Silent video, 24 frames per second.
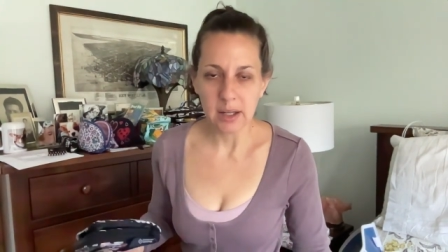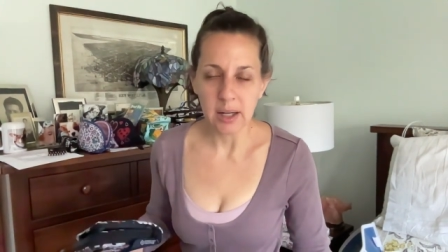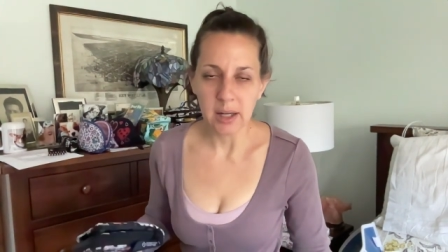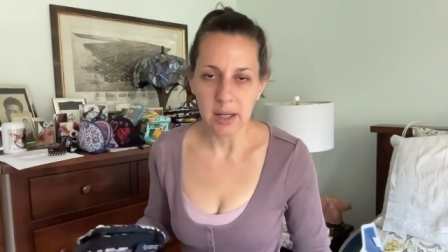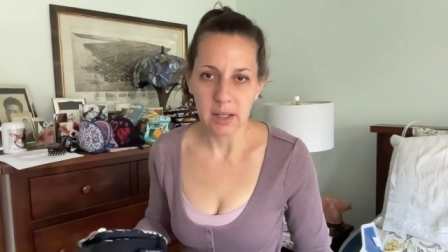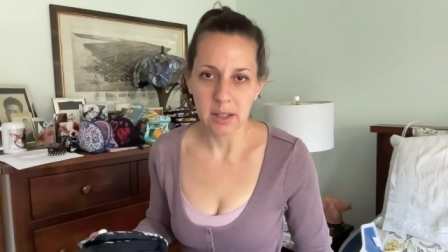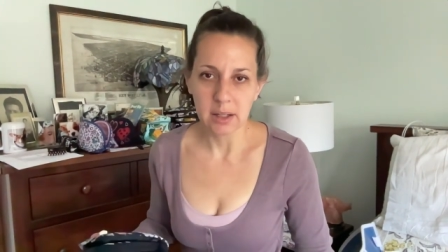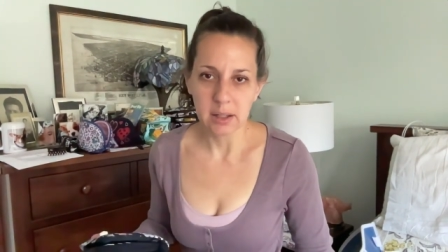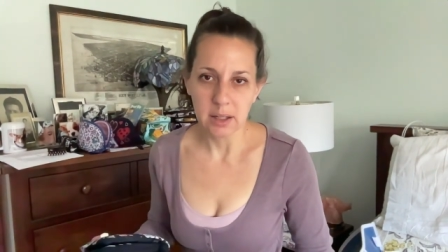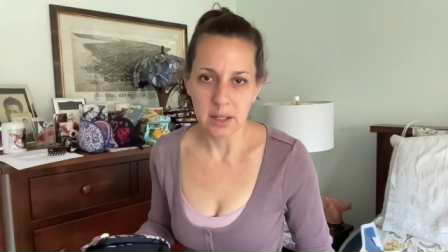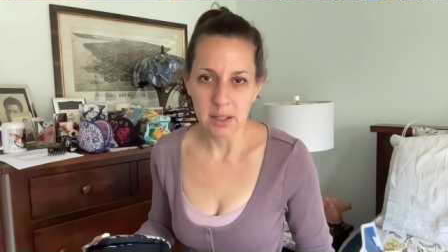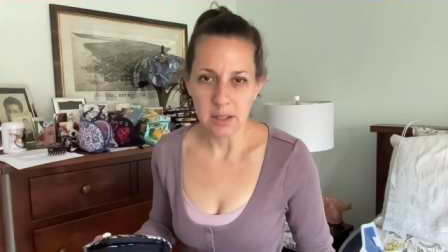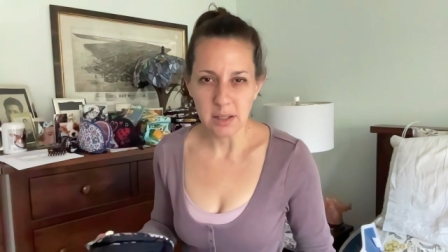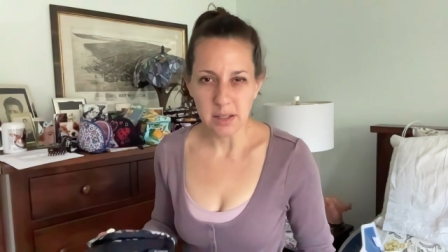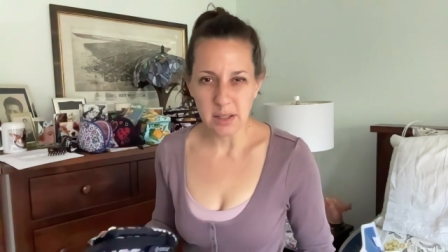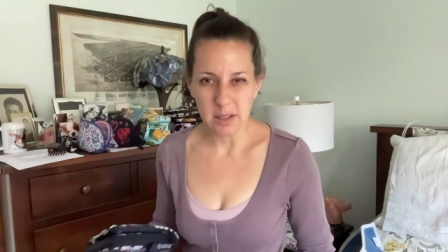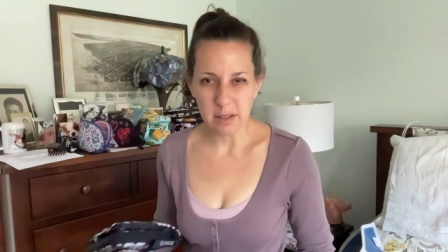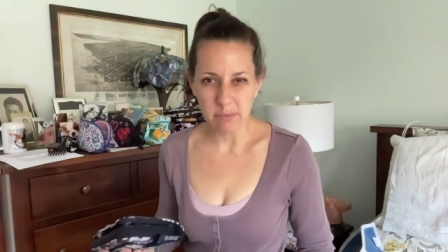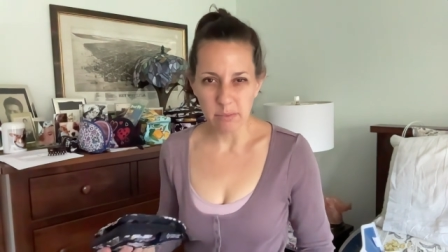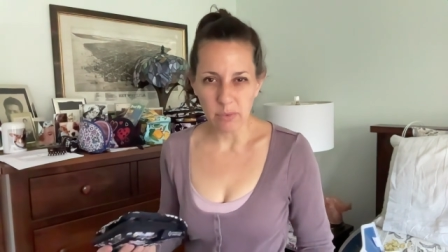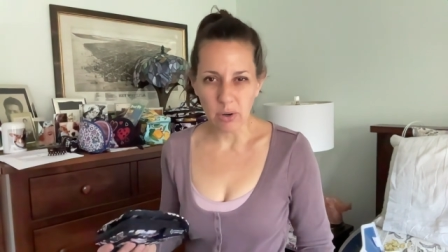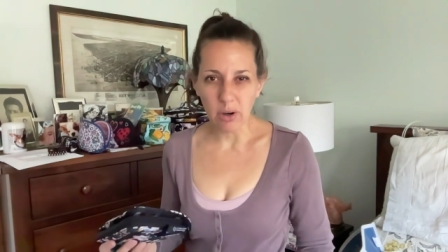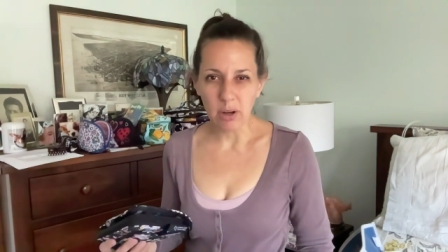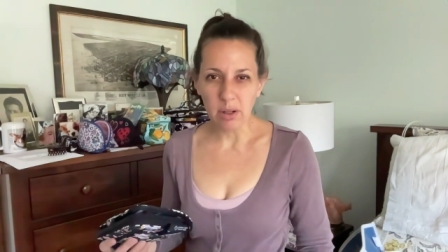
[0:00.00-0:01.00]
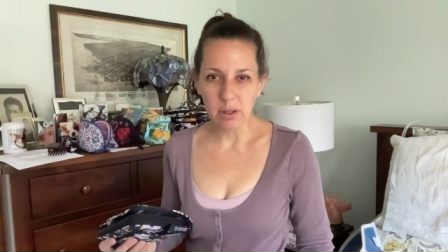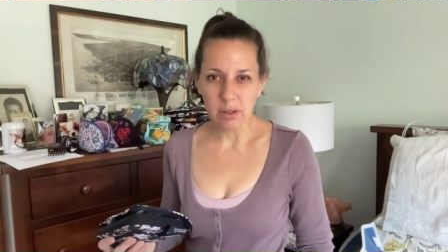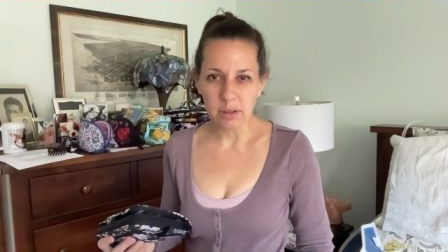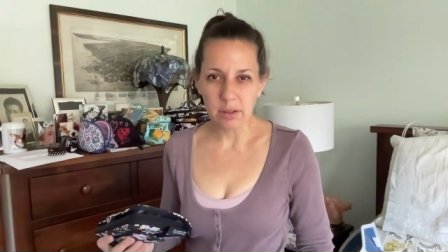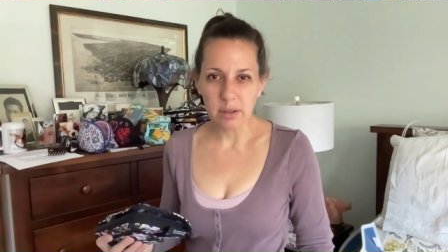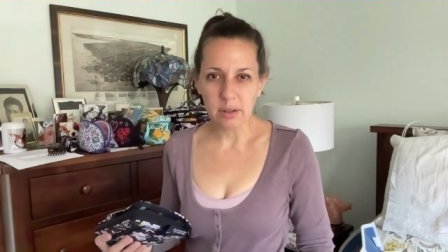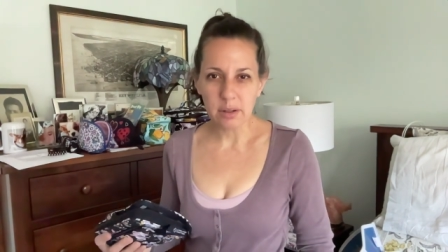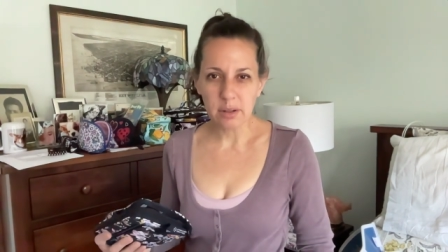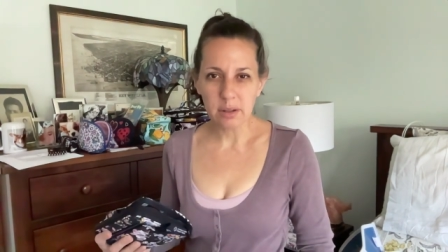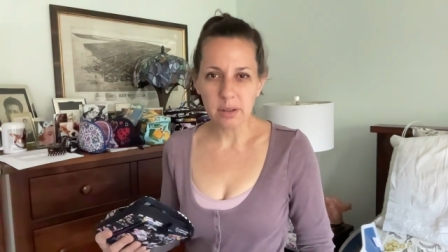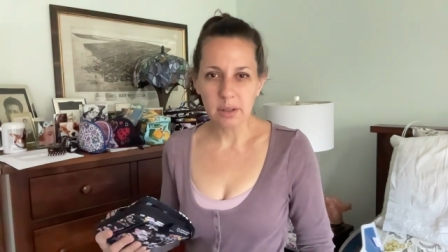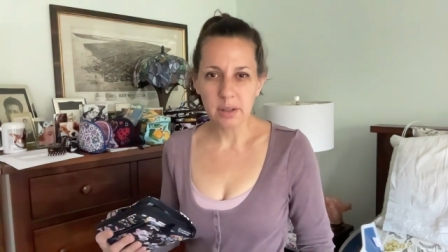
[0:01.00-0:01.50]
and it's
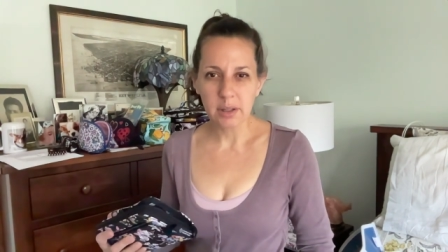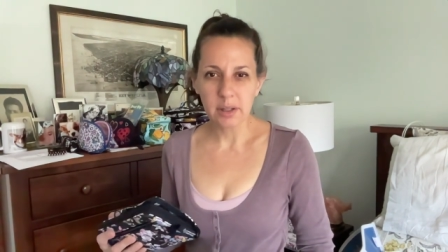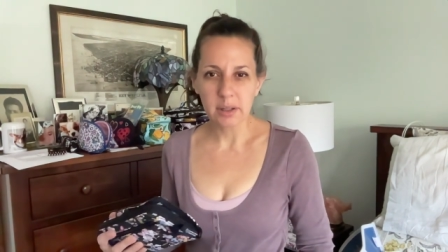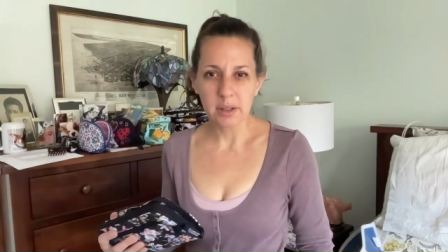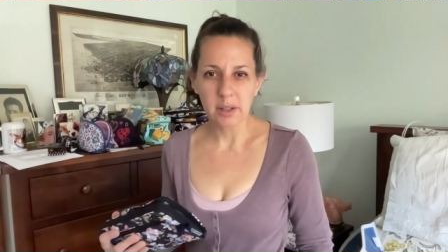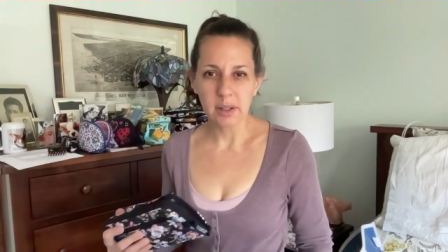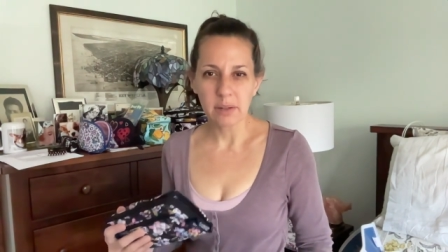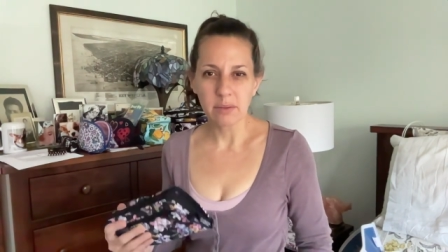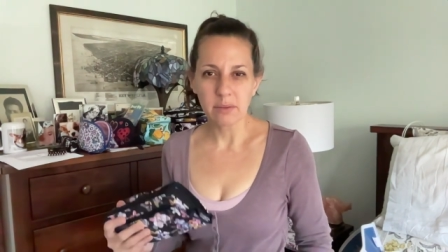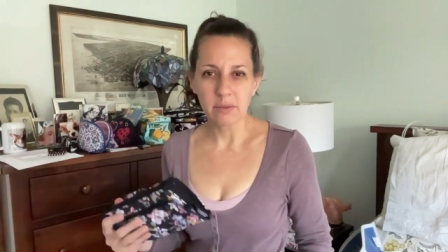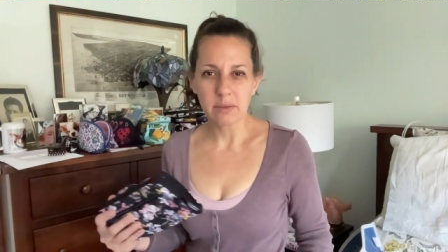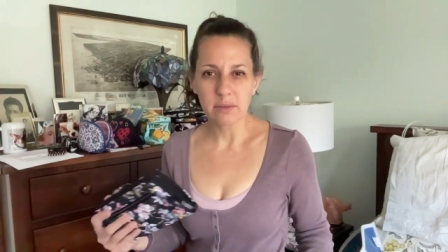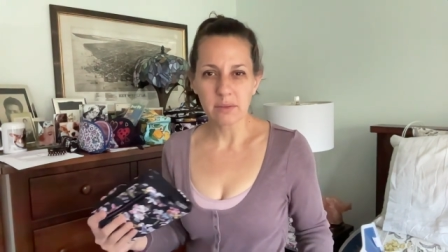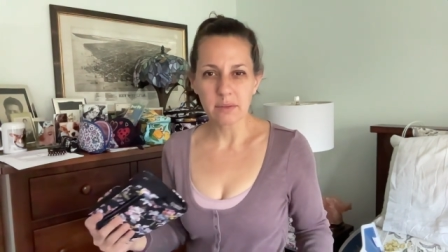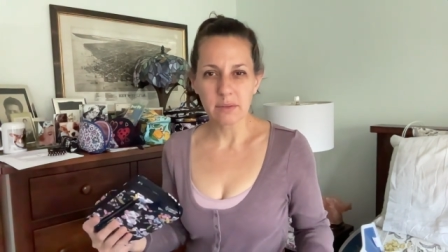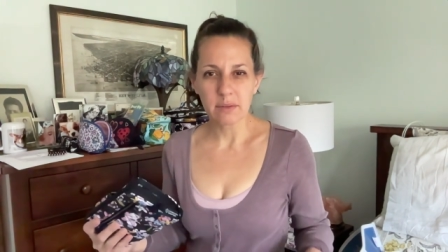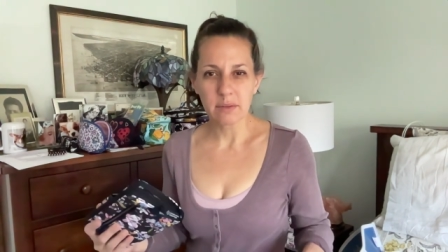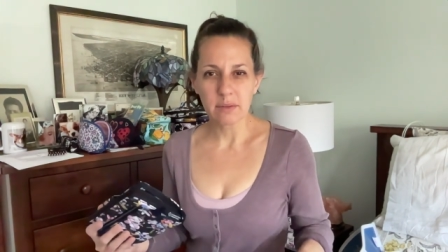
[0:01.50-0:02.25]
smaller uh, in